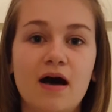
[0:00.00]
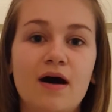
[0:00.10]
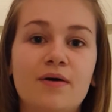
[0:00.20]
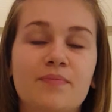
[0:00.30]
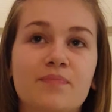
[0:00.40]

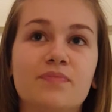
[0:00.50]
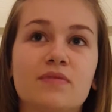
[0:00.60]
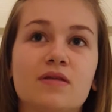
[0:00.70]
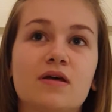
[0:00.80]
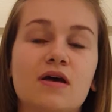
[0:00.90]

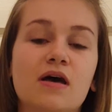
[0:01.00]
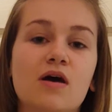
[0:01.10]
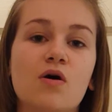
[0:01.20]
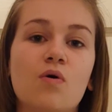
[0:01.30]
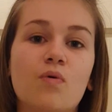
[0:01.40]

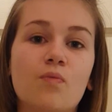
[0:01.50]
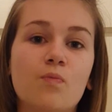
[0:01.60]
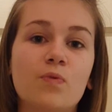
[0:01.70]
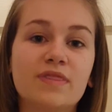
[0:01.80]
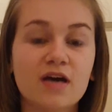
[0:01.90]

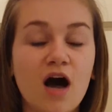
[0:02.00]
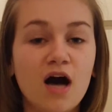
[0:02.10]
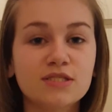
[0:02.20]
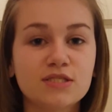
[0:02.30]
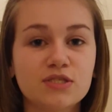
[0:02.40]
With the
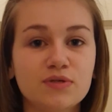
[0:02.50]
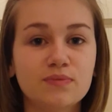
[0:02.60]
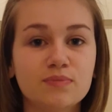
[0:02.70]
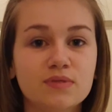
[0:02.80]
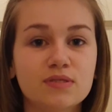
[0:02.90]

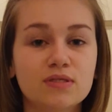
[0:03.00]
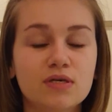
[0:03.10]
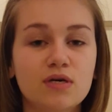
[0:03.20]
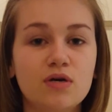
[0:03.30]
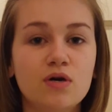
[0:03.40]
costumes,
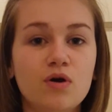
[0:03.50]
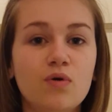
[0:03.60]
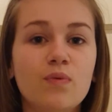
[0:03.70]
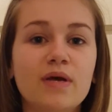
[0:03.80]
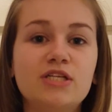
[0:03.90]

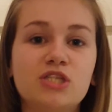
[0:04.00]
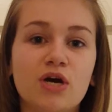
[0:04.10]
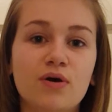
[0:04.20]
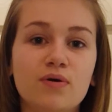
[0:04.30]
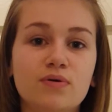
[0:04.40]
we
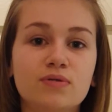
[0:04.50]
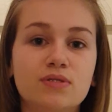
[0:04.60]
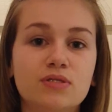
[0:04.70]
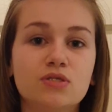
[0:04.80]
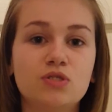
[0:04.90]

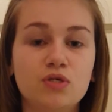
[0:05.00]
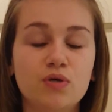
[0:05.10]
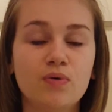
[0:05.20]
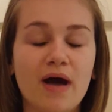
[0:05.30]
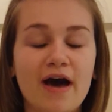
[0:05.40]
chose
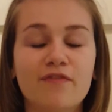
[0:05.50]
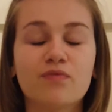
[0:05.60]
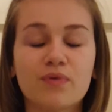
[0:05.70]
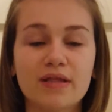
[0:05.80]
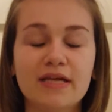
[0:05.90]
to
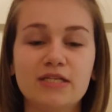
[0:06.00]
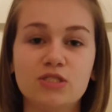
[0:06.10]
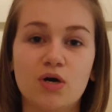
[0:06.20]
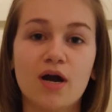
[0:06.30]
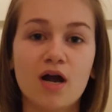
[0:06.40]
have really
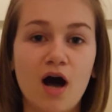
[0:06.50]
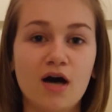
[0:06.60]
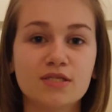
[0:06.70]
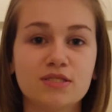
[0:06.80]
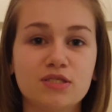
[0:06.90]
dark
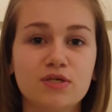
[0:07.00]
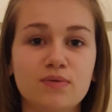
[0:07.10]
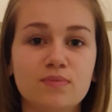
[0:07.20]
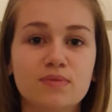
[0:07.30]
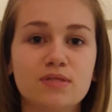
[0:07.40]

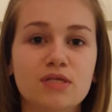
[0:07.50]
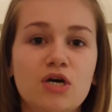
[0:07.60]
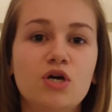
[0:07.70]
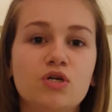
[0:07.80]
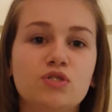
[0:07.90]
costumes
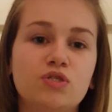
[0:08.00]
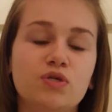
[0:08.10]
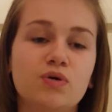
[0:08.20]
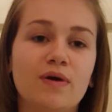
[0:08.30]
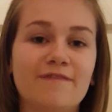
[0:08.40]

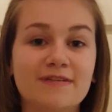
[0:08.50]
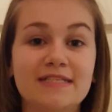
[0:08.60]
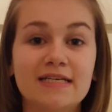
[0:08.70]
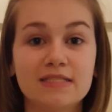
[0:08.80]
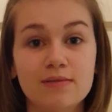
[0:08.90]
to
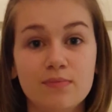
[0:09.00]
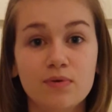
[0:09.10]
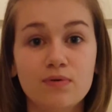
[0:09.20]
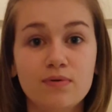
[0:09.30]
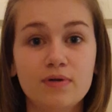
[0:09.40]
emphasize the
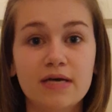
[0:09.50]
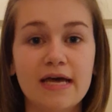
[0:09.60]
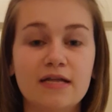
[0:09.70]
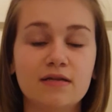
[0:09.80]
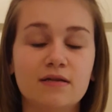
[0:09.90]
mood
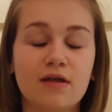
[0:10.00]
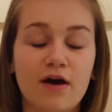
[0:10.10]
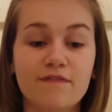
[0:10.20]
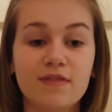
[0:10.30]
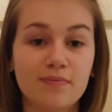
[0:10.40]

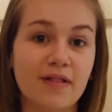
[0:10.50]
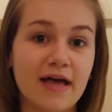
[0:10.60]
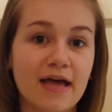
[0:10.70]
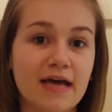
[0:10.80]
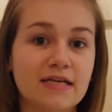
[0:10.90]
of the
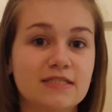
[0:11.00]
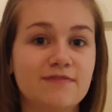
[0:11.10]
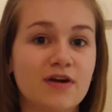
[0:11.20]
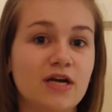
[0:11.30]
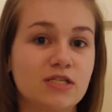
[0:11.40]
play as a
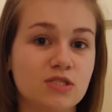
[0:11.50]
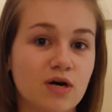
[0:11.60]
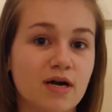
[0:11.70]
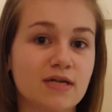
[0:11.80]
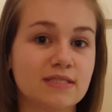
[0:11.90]
very
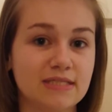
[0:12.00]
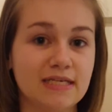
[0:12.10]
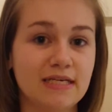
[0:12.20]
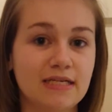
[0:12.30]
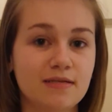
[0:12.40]
dark
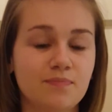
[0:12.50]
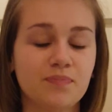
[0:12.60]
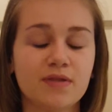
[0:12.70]
scene.